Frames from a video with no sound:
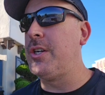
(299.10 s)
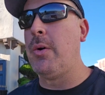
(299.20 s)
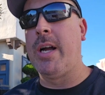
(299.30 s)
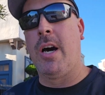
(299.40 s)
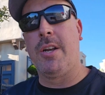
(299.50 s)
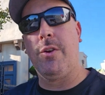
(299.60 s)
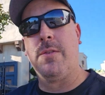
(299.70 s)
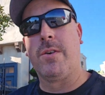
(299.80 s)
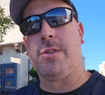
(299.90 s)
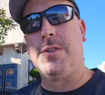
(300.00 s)
going on at
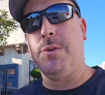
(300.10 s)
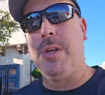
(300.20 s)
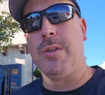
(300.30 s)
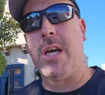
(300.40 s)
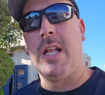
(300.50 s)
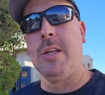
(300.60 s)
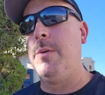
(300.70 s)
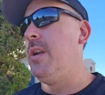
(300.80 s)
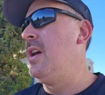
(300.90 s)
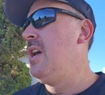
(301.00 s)
Universal Studios
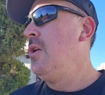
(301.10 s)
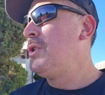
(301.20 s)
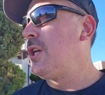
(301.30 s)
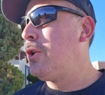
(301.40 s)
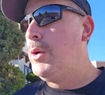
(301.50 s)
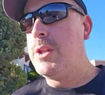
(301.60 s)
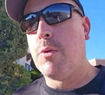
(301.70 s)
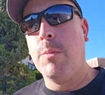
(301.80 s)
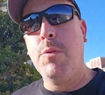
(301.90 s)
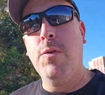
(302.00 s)
Hollywood. which included the
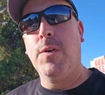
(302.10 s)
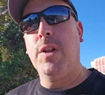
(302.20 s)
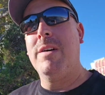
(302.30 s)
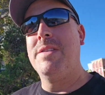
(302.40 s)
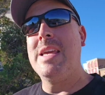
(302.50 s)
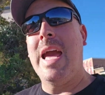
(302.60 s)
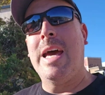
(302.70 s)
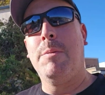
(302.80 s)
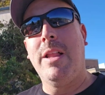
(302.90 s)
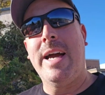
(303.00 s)
removal of the
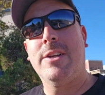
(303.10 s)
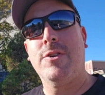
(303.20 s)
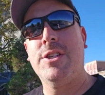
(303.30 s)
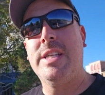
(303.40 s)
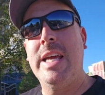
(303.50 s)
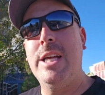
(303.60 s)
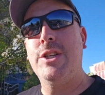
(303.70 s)
animal actor stage